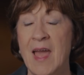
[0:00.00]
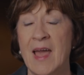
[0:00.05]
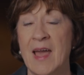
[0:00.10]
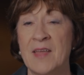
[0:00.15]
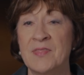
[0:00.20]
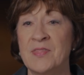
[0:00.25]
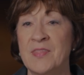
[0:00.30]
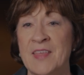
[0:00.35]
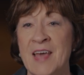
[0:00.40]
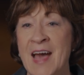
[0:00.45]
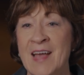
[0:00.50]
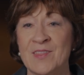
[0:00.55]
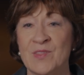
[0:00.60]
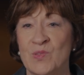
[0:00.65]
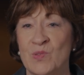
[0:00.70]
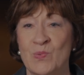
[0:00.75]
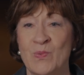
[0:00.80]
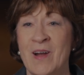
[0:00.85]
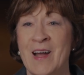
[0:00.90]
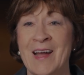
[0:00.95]
And
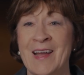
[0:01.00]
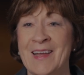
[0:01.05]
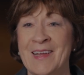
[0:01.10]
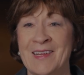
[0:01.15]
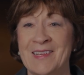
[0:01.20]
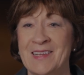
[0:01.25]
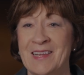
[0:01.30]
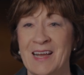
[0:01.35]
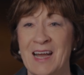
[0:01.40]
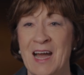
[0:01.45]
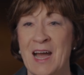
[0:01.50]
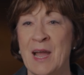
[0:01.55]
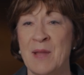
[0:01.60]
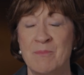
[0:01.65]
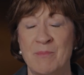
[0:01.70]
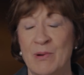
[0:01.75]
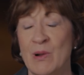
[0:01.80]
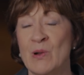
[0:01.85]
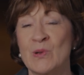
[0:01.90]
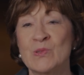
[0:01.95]
that's why I
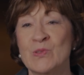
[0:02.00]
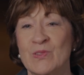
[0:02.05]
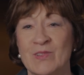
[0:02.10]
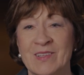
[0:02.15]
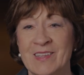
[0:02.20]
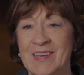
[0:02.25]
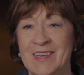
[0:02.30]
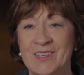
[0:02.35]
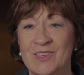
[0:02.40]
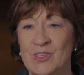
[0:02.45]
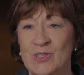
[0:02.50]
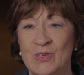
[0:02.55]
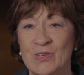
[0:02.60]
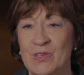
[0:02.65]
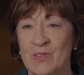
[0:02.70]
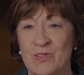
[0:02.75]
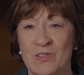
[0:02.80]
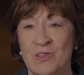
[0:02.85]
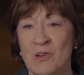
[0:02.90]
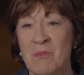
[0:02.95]
personally
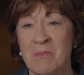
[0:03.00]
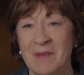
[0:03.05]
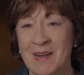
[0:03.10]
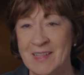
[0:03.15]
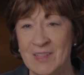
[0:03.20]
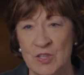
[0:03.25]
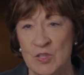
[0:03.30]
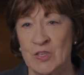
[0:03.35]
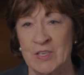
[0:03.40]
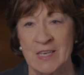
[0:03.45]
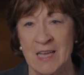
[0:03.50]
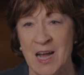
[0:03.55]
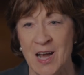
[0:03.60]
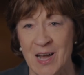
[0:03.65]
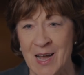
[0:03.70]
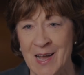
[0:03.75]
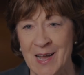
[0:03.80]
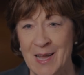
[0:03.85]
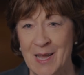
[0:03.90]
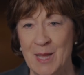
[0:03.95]
took so much
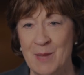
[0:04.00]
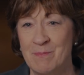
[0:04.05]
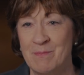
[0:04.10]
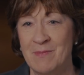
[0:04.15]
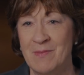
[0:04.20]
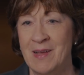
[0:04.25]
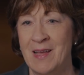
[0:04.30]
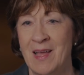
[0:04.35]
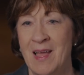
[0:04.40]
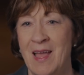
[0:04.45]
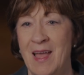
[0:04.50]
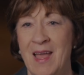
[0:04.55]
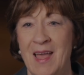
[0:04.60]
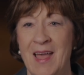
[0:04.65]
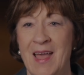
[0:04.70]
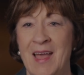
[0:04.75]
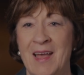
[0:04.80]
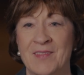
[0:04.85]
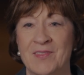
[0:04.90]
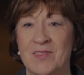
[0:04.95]
time
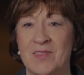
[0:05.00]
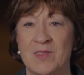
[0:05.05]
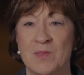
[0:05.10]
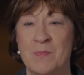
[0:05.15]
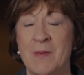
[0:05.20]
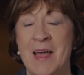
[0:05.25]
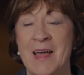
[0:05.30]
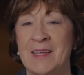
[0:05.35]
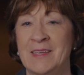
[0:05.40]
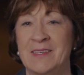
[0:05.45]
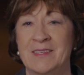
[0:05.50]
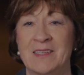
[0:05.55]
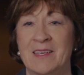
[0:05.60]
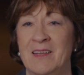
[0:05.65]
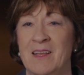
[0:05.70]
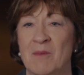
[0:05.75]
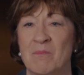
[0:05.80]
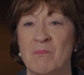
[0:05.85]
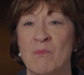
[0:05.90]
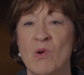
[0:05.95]
and spent
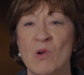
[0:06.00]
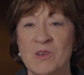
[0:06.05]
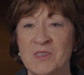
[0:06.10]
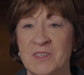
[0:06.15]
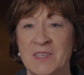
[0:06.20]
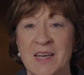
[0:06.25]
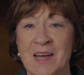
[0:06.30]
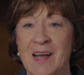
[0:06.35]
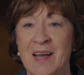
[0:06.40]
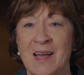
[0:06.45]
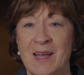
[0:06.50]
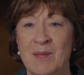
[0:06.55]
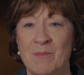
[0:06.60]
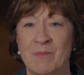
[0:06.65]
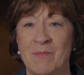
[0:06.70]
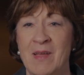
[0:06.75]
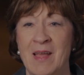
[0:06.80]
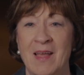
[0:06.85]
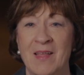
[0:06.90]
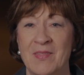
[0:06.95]
more
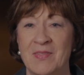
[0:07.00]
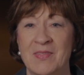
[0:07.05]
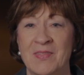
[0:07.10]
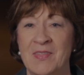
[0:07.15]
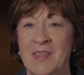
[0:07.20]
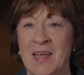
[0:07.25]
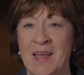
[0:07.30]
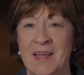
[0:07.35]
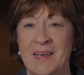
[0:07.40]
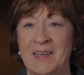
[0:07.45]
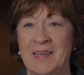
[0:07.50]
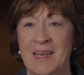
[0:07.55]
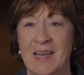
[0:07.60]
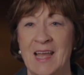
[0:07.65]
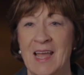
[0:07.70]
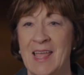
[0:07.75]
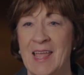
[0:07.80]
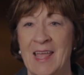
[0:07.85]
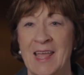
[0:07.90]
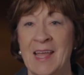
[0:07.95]
time than
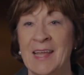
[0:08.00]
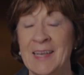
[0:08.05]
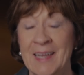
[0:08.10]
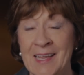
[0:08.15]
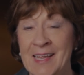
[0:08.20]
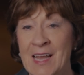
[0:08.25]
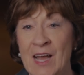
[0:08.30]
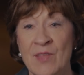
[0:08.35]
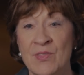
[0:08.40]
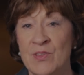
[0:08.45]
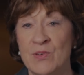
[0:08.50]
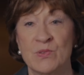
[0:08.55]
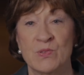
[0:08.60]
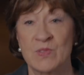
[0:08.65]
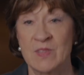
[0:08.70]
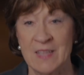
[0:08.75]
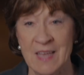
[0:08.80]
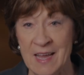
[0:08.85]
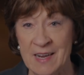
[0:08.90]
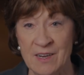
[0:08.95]
any other
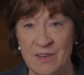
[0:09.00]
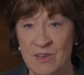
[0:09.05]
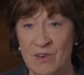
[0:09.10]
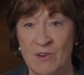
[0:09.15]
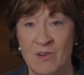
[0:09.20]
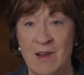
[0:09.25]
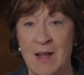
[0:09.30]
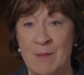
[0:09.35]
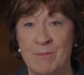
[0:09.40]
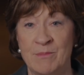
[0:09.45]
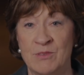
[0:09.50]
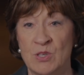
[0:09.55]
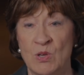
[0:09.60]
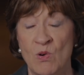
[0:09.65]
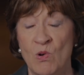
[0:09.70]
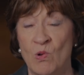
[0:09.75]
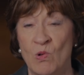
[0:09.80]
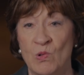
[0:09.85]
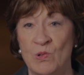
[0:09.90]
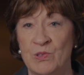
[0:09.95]
senator, I'm
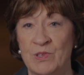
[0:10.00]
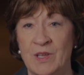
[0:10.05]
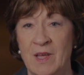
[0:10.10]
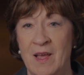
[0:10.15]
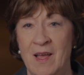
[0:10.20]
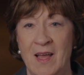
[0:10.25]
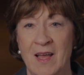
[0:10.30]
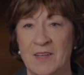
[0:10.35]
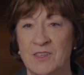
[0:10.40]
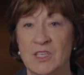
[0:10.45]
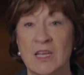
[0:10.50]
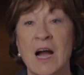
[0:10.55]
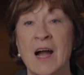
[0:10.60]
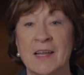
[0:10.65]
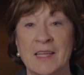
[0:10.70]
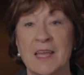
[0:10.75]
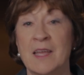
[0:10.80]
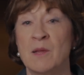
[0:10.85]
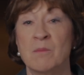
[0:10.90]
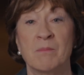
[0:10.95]
told,
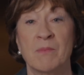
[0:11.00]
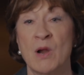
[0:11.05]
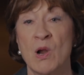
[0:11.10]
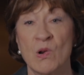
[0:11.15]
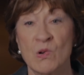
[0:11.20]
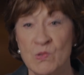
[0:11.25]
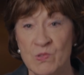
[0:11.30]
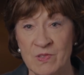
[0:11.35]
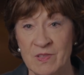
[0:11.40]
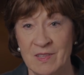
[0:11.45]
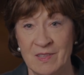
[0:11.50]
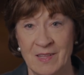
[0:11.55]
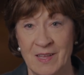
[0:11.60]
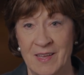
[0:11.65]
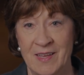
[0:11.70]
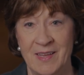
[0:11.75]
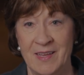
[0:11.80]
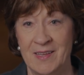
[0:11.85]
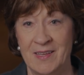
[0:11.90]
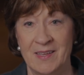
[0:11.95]
talking
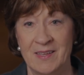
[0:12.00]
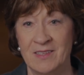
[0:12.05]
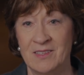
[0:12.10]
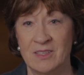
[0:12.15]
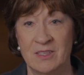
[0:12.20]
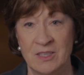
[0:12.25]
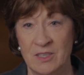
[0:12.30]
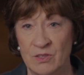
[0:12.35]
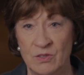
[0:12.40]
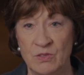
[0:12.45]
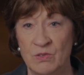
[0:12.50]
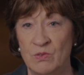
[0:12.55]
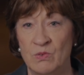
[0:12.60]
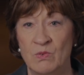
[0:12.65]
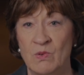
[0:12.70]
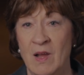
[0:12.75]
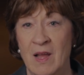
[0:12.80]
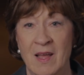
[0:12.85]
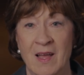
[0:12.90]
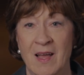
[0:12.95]
personally
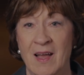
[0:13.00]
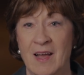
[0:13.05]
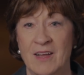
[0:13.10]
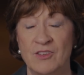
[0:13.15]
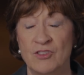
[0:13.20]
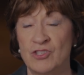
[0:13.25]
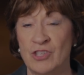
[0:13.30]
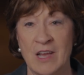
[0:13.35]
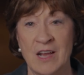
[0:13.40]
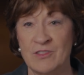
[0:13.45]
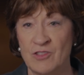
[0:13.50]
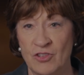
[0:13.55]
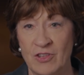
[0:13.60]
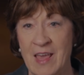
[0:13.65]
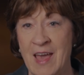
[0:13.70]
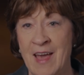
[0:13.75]
to Judge